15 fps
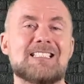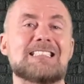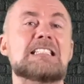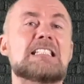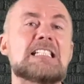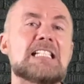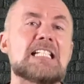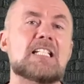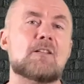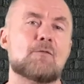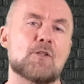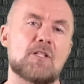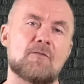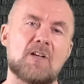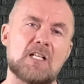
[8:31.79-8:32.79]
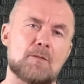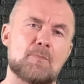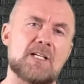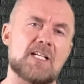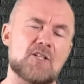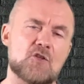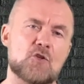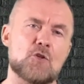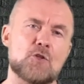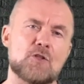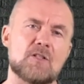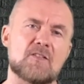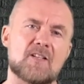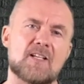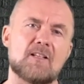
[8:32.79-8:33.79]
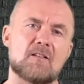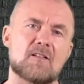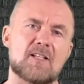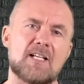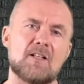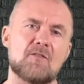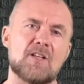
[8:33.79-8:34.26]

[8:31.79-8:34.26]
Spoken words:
need for developing a certain skill set